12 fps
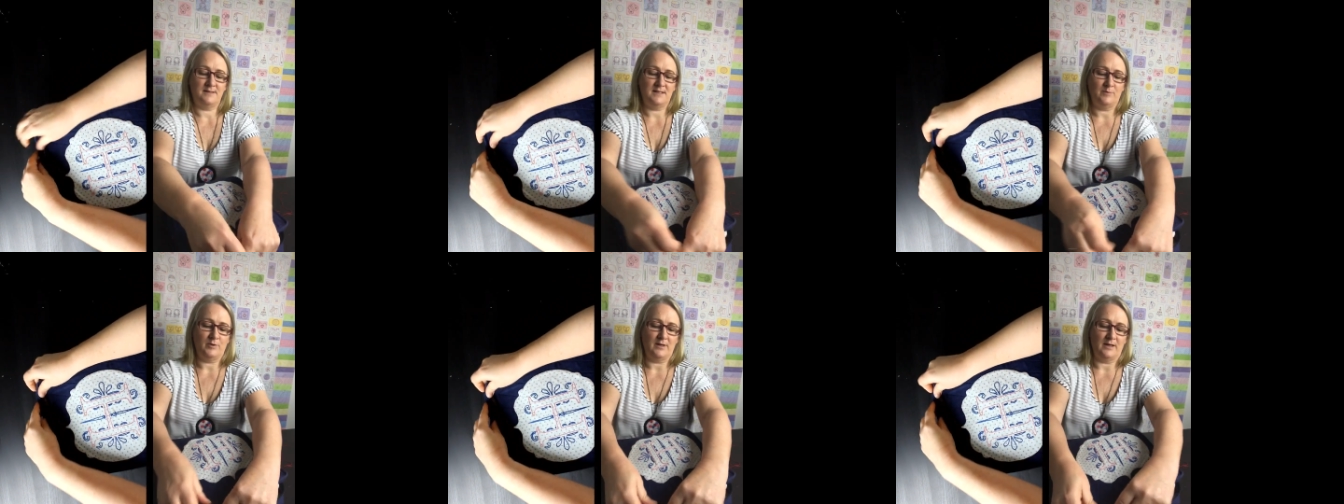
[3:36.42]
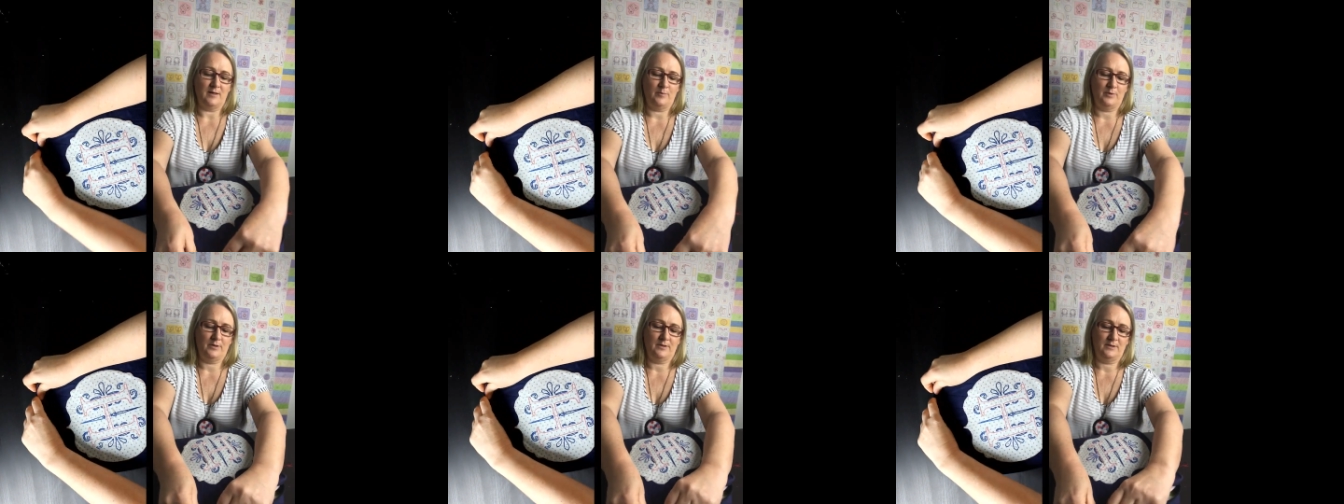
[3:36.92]
zip it
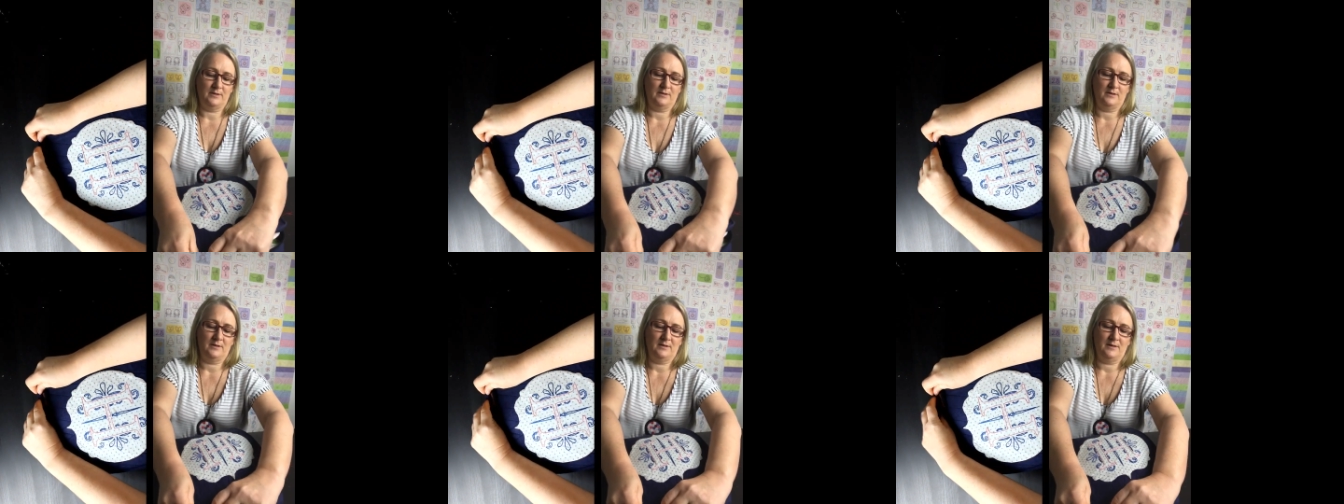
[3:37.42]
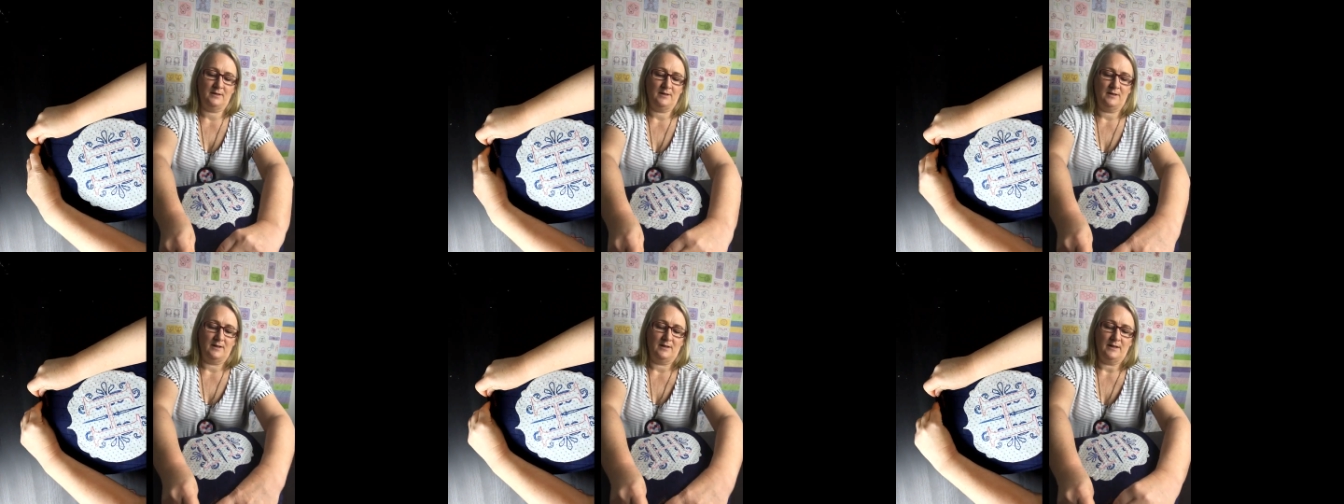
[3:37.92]
up,
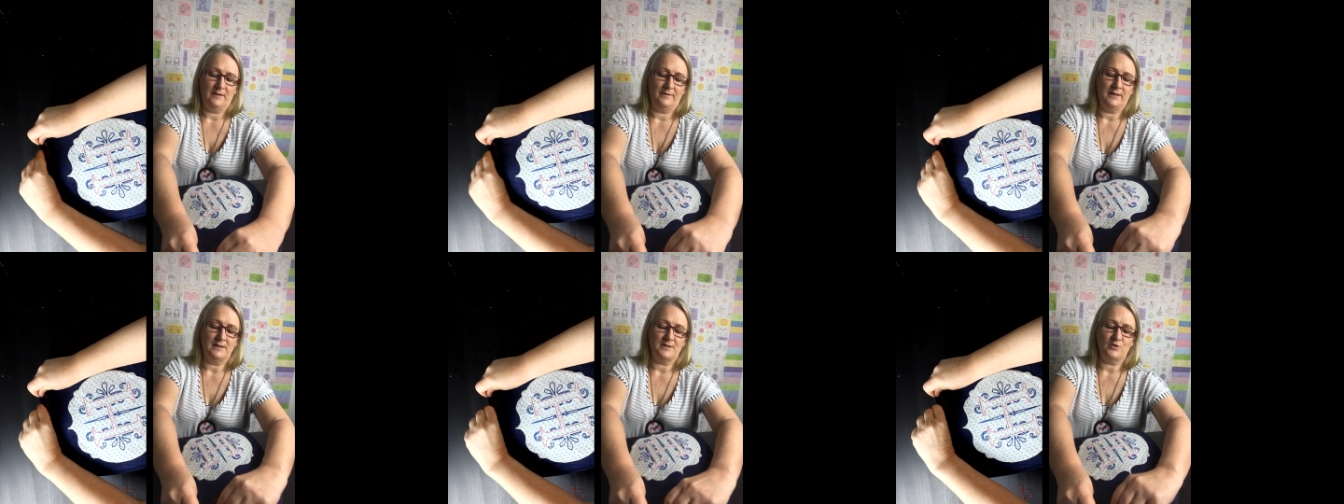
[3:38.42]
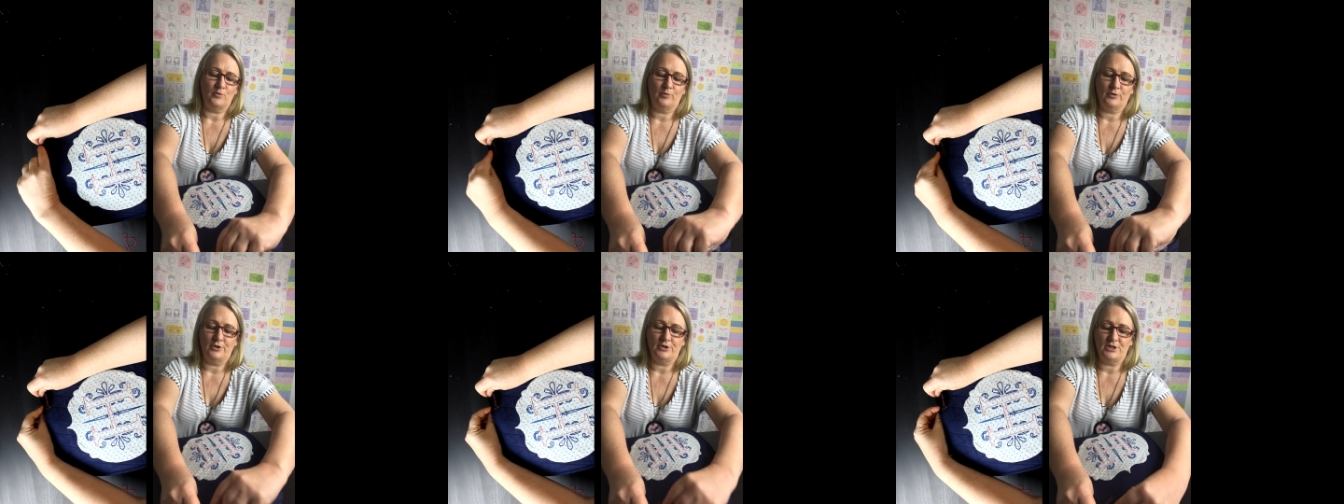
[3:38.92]
and that is your
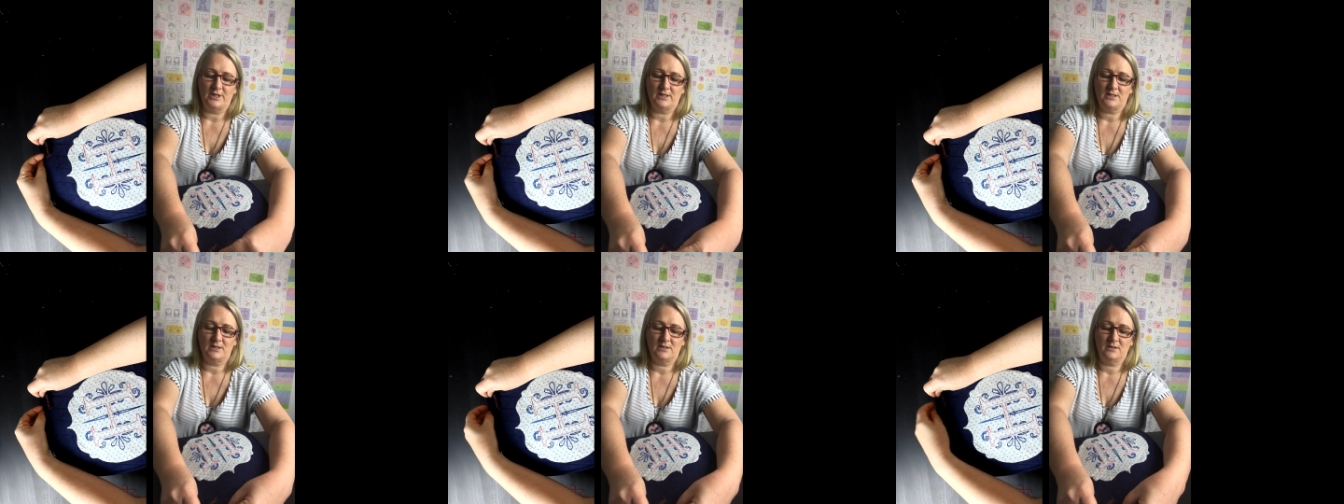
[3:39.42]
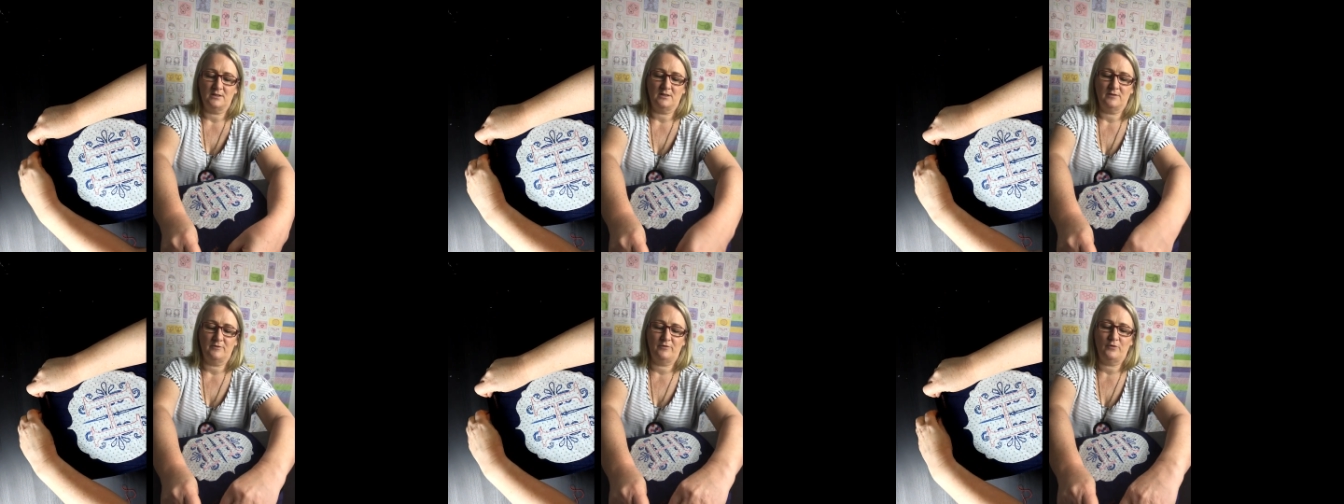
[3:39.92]
project
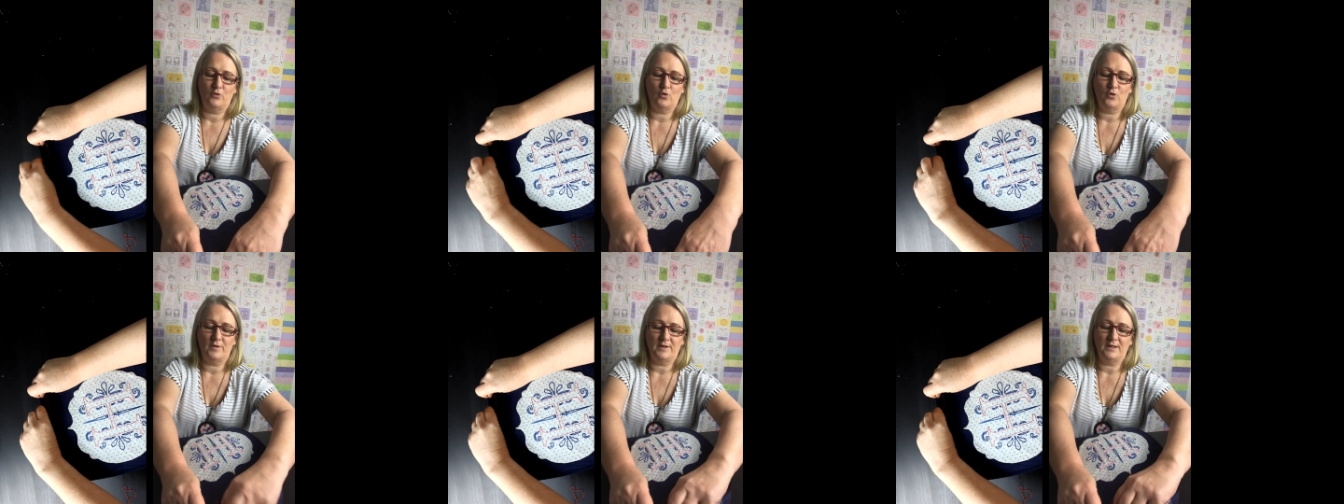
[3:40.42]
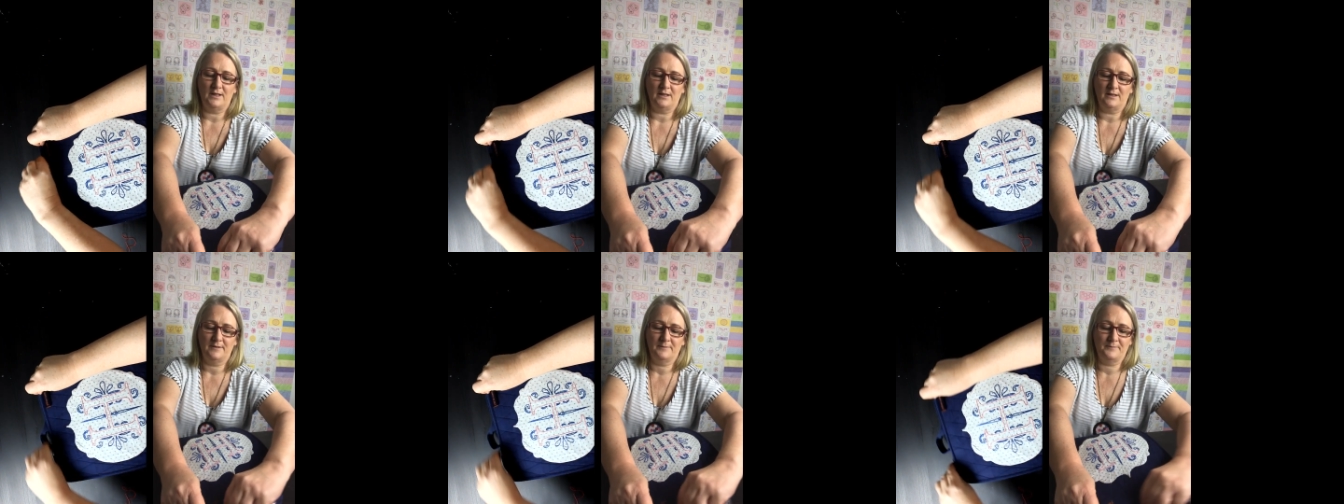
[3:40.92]
for the
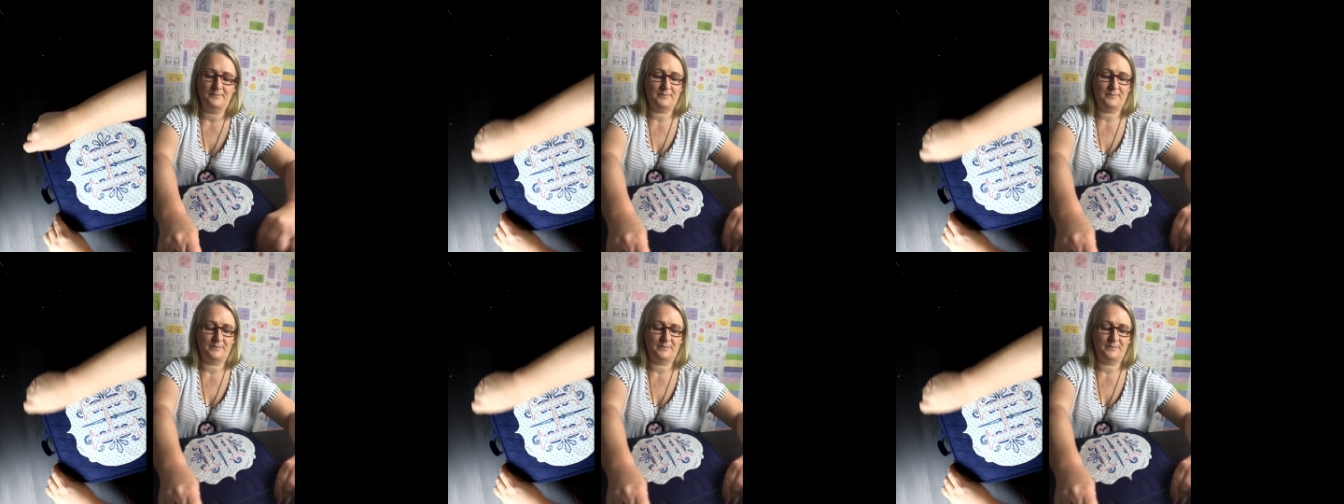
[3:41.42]
year.